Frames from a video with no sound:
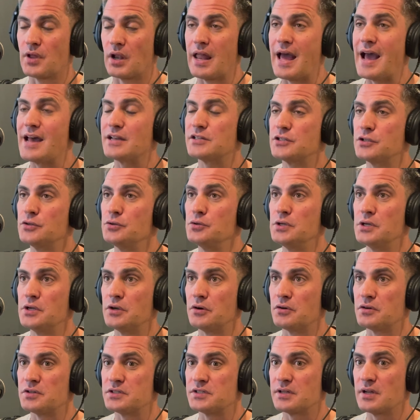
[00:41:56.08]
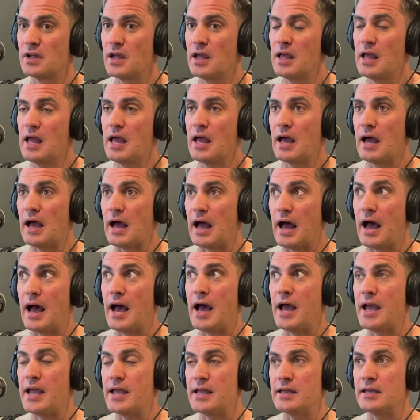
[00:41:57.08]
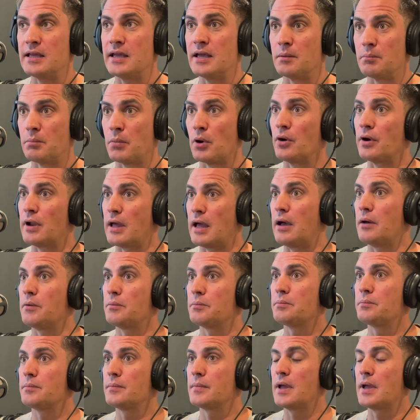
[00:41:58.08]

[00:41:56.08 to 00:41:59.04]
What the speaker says: The last 2 years, I hit burnout